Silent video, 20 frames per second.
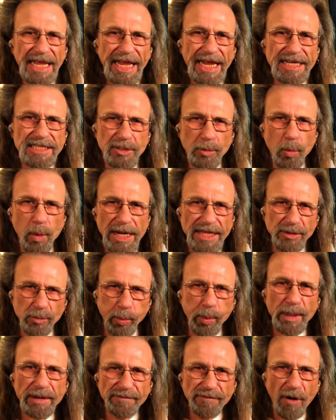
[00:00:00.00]
It's with
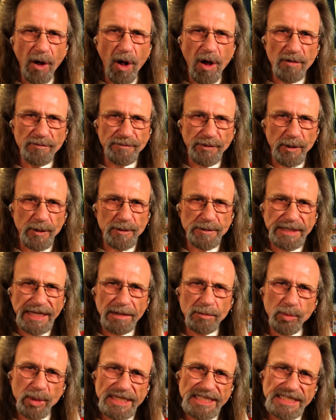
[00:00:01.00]
Revolver that
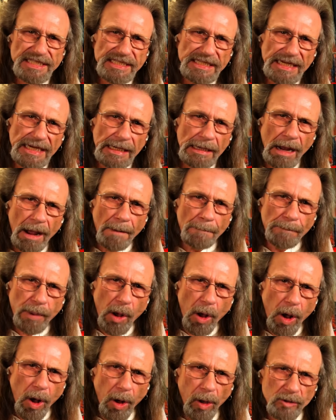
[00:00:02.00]
we see
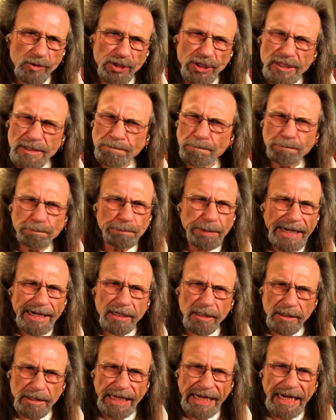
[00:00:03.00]
Paul just
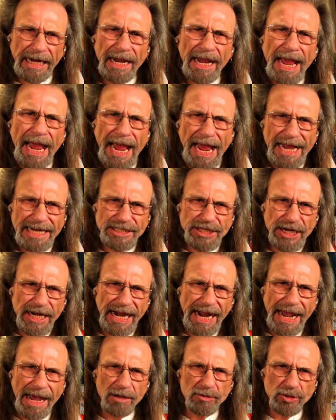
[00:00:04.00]
barely edging
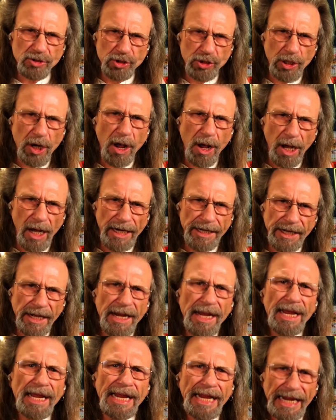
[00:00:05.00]
out John
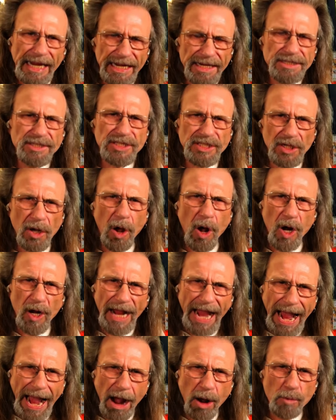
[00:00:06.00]
in song
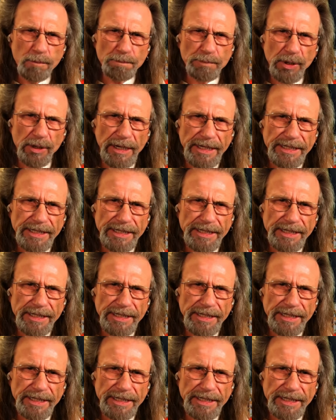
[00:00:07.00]
output.